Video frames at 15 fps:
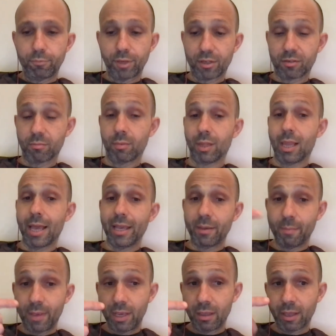Doesn't
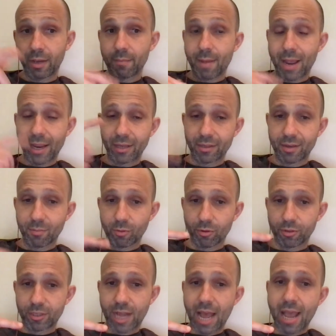like me, like my
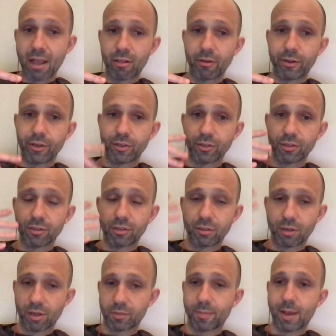similar style, or just
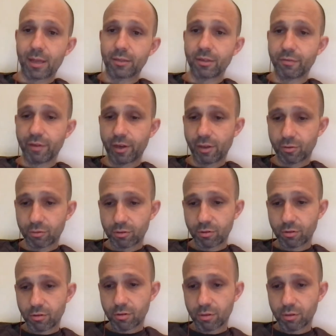does boxing videos.